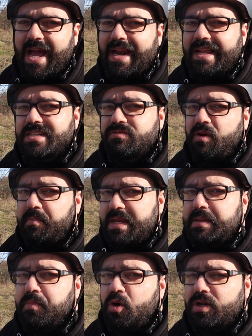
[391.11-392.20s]
Alex from
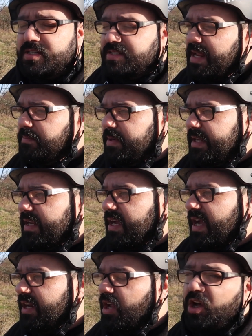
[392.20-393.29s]
eBoard has sent me,
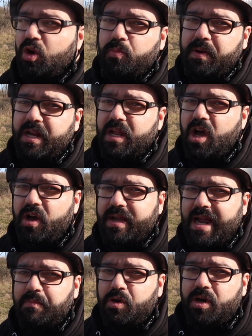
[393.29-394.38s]
and I'll open it on
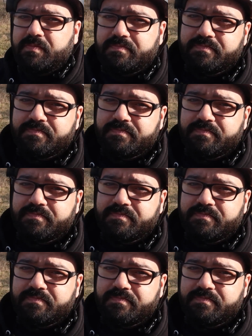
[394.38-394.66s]
camera.